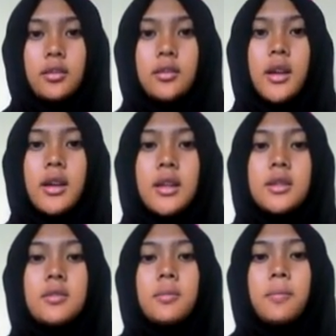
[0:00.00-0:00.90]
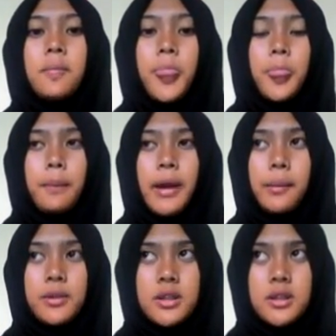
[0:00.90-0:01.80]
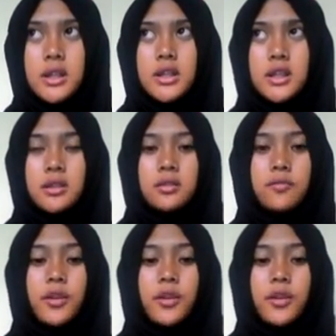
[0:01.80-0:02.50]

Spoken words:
That is my presentation